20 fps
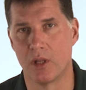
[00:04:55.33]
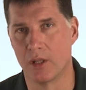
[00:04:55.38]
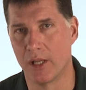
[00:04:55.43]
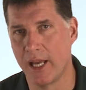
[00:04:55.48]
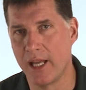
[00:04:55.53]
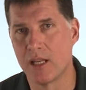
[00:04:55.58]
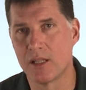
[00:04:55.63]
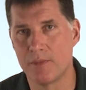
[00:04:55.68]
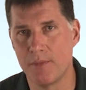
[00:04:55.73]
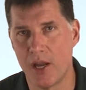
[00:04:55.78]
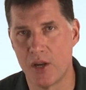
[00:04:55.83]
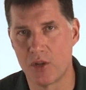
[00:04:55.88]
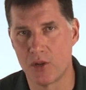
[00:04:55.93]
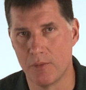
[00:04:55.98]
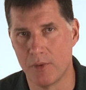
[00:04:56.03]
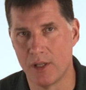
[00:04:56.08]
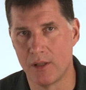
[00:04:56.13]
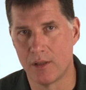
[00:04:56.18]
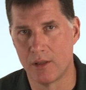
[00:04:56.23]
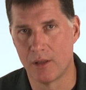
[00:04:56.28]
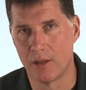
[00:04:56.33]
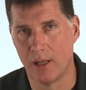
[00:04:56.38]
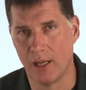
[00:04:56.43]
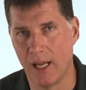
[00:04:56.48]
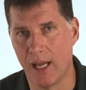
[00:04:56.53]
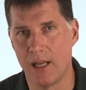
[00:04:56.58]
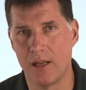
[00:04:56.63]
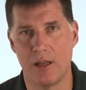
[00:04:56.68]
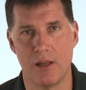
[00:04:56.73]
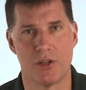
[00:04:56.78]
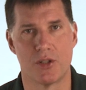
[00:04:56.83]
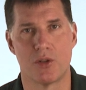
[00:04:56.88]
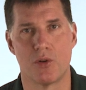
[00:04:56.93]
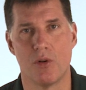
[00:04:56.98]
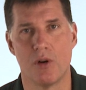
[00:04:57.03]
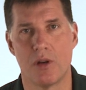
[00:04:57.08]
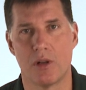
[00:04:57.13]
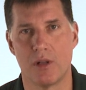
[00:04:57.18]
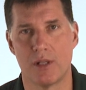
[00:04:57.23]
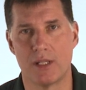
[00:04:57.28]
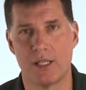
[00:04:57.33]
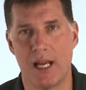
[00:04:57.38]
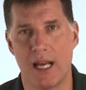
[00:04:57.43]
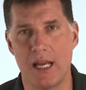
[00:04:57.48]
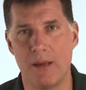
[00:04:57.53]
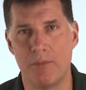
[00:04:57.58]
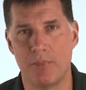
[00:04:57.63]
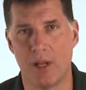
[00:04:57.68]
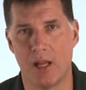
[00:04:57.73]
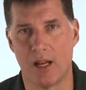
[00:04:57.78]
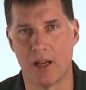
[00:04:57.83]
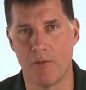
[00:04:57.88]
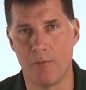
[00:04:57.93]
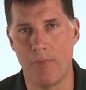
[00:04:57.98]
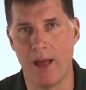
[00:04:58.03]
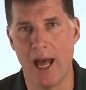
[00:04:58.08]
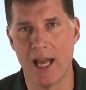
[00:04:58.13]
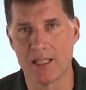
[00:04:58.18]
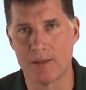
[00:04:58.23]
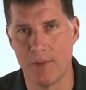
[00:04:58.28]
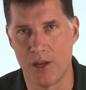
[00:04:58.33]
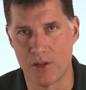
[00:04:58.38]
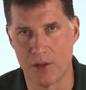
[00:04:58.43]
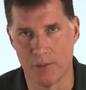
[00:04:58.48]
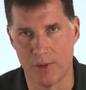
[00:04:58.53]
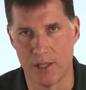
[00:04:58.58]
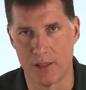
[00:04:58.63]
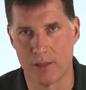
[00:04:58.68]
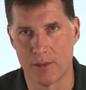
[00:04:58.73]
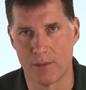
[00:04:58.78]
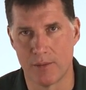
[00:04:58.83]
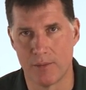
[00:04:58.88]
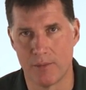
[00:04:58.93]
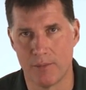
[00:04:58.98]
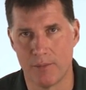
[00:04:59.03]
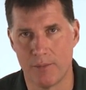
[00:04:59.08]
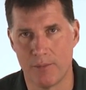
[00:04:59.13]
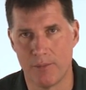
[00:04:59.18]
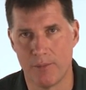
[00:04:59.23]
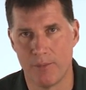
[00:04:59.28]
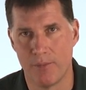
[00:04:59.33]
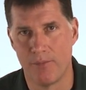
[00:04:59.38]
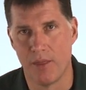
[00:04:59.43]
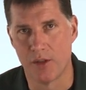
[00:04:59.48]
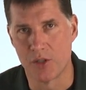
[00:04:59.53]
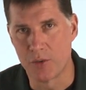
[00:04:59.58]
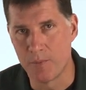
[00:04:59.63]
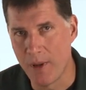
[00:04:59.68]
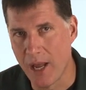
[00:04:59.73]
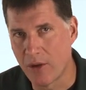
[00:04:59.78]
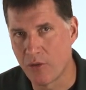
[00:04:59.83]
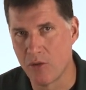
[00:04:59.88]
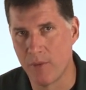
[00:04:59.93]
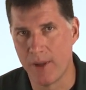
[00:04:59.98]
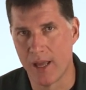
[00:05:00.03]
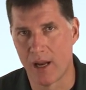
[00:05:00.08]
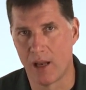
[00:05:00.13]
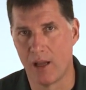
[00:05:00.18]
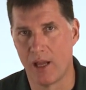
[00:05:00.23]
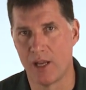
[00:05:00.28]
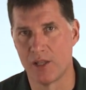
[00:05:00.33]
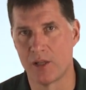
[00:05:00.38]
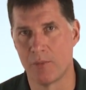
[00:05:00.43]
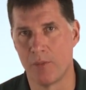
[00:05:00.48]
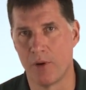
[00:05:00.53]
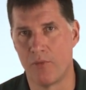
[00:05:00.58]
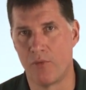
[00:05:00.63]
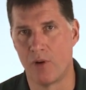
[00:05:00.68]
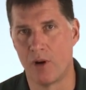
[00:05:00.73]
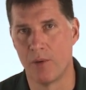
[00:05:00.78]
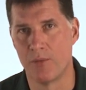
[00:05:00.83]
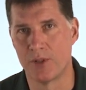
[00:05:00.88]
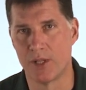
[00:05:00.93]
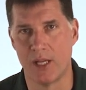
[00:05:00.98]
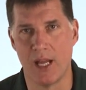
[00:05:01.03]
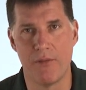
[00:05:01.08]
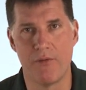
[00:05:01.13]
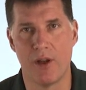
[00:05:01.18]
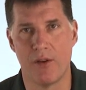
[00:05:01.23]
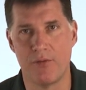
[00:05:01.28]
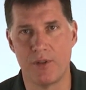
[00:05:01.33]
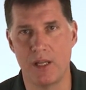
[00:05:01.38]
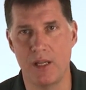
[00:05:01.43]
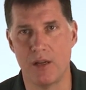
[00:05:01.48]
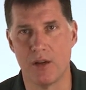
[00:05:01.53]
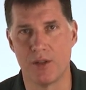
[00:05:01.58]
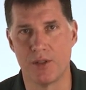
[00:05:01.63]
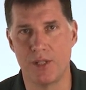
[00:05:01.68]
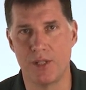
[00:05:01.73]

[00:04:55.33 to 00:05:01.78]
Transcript: the latest measurement and a historical time plot of past measurements. The spectrum analyzer performs an FFT or